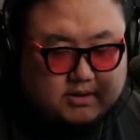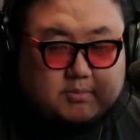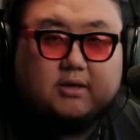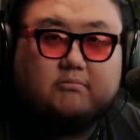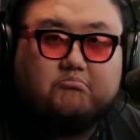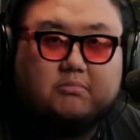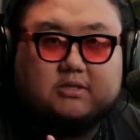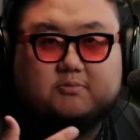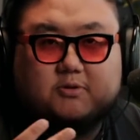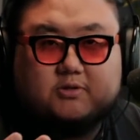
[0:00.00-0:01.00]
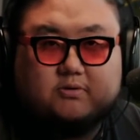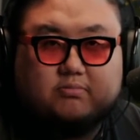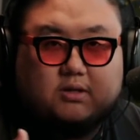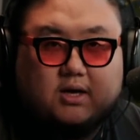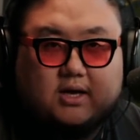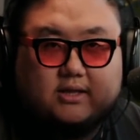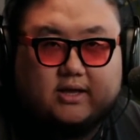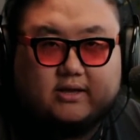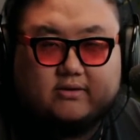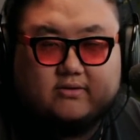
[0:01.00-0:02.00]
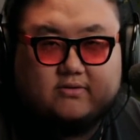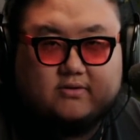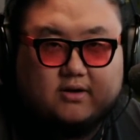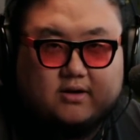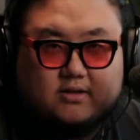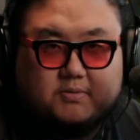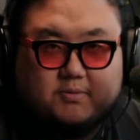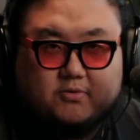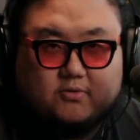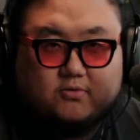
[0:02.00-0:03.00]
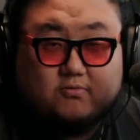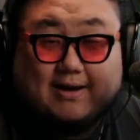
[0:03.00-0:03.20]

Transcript: Maybe it's supposed to imply like the people